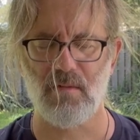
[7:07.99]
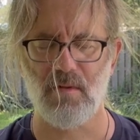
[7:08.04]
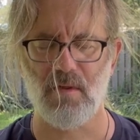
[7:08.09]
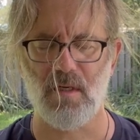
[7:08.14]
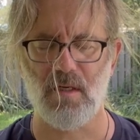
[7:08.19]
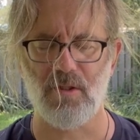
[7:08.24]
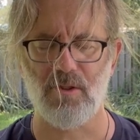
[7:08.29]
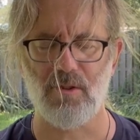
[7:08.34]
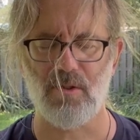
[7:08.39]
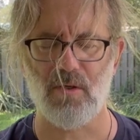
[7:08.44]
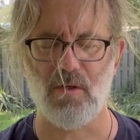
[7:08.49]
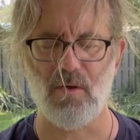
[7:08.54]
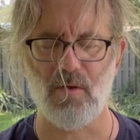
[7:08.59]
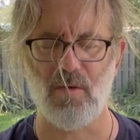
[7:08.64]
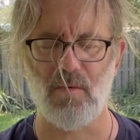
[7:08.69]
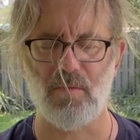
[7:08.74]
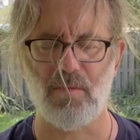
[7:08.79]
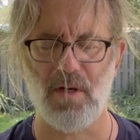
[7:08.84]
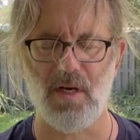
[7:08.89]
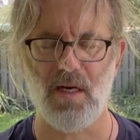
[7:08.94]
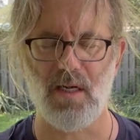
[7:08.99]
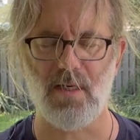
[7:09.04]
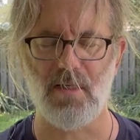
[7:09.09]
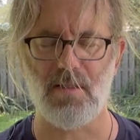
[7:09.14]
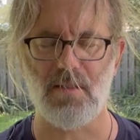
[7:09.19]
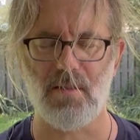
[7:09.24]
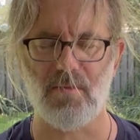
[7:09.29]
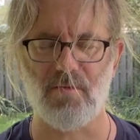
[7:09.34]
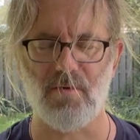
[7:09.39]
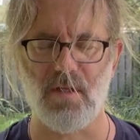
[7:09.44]
At your own
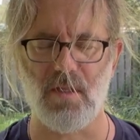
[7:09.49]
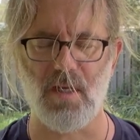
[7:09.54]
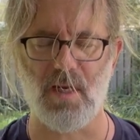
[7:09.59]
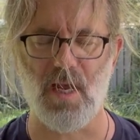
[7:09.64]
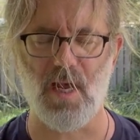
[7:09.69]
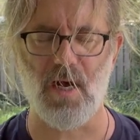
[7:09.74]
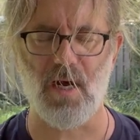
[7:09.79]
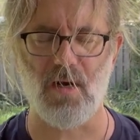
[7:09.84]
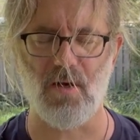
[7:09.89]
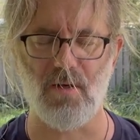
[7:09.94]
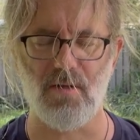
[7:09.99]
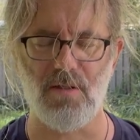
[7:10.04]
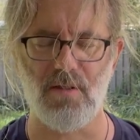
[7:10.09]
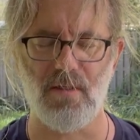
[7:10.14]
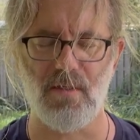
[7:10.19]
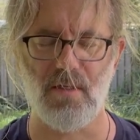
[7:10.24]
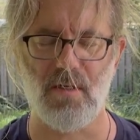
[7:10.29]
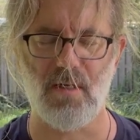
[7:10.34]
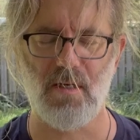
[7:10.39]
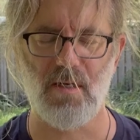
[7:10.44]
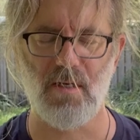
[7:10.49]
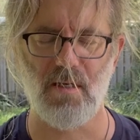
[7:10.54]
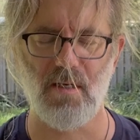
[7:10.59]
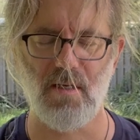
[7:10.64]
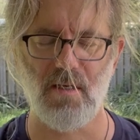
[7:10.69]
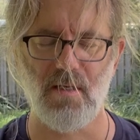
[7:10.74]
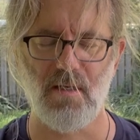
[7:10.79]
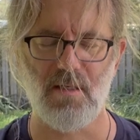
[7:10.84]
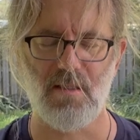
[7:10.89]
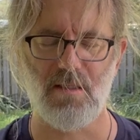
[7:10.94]
pace, breathing out,
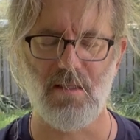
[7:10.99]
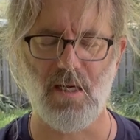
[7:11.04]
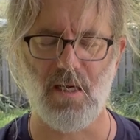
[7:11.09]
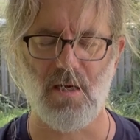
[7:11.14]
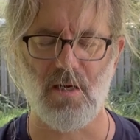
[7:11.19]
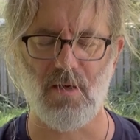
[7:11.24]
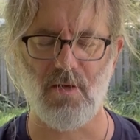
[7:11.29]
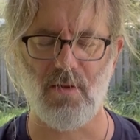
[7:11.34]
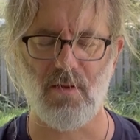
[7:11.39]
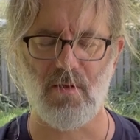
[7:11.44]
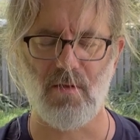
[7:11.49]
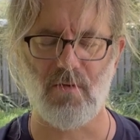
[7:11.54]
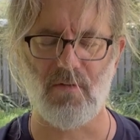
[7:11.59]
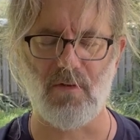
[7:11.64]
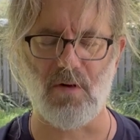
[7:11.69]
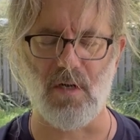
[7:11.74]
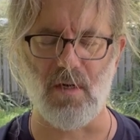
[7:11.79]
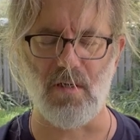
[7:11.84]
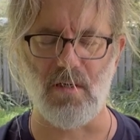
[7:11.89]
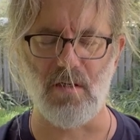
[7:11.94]
down the front.